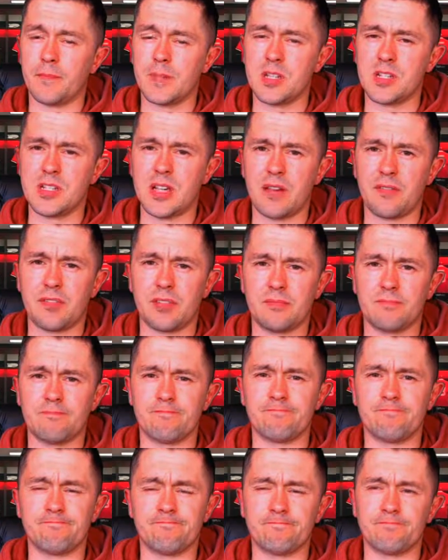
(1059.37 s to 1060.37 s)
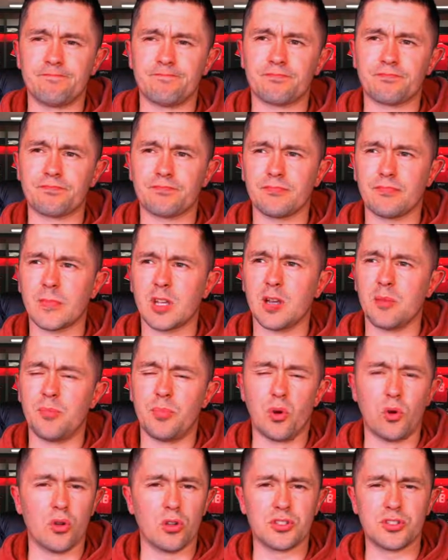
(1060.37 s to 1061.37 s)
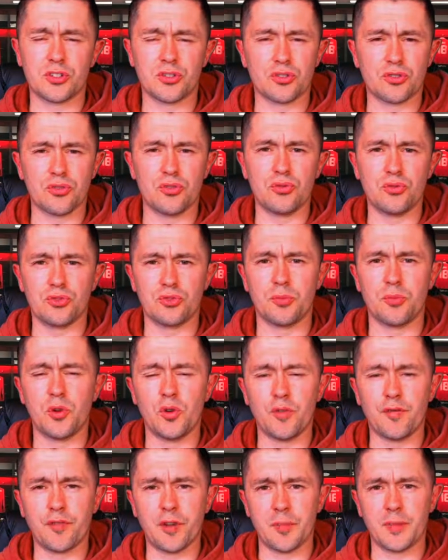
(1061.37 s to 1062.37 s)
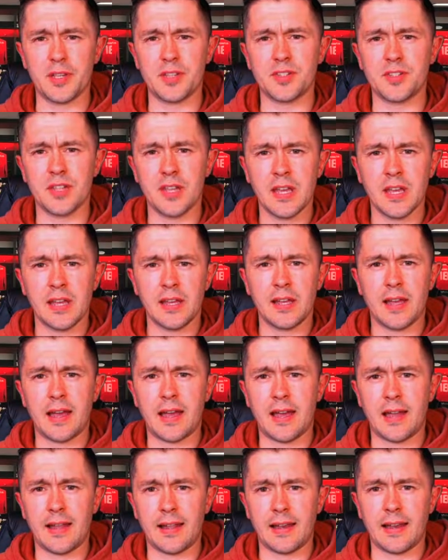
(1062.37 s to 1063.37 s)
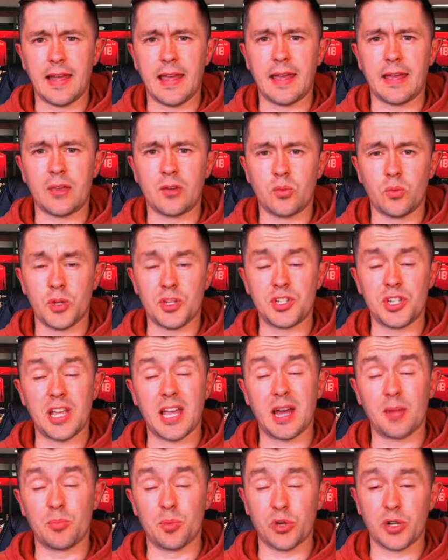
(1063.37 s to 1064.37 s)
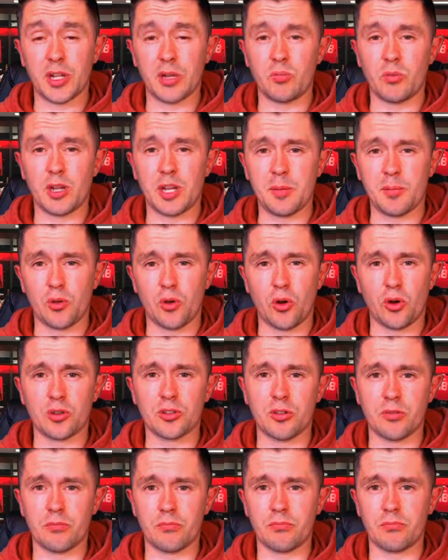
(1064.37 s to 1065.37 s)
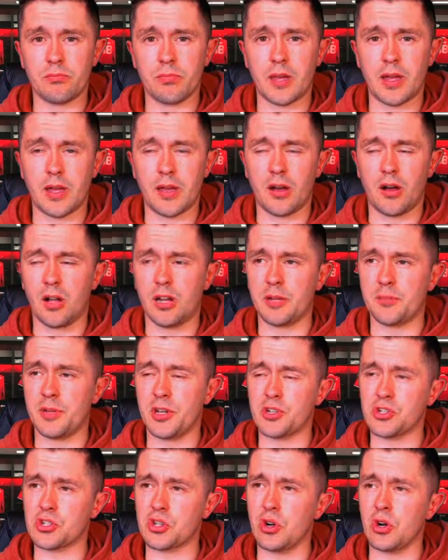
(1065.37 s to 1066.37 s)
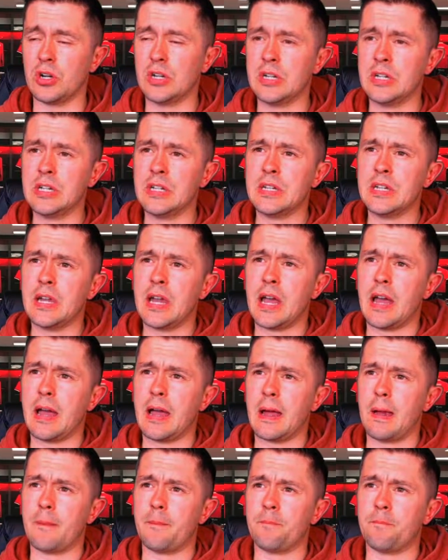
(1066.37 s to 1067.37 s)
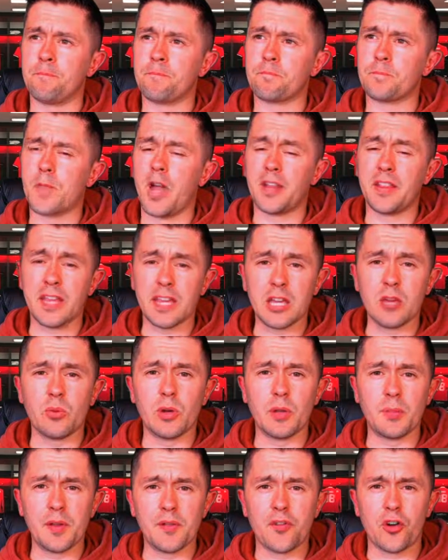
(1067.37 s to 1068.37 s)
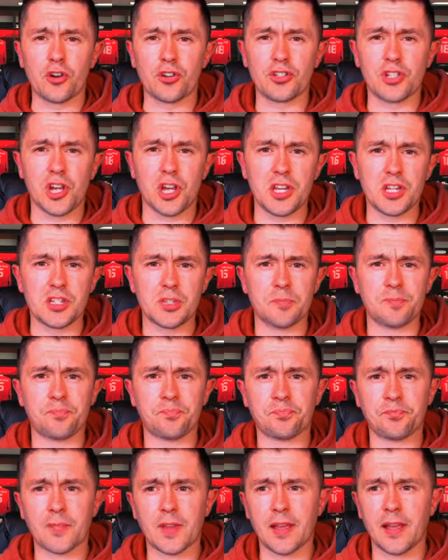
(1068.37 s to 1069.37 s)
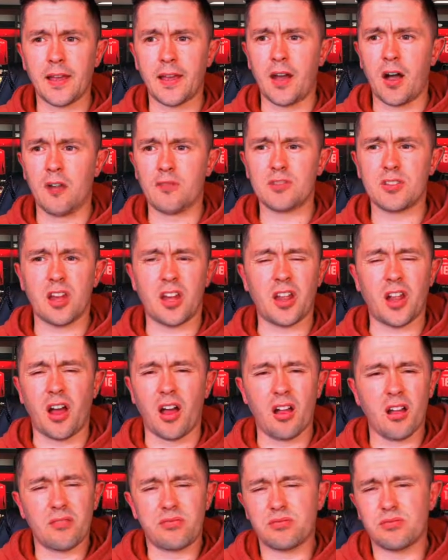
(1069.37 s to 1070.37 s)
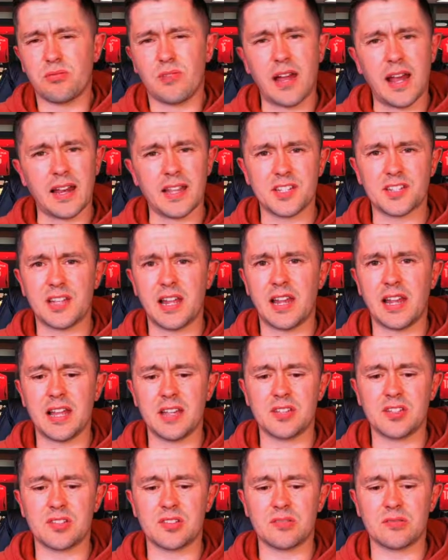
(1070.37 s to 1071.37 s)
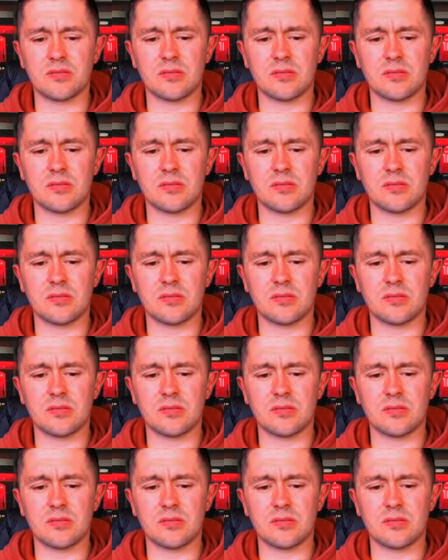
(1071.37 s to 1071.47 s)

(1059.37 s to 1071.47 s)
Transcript: having bolts or screws removed from his leg, which he had put in when he broke them all them years ago. I think he will be first choice. Obviously, Alex Telles,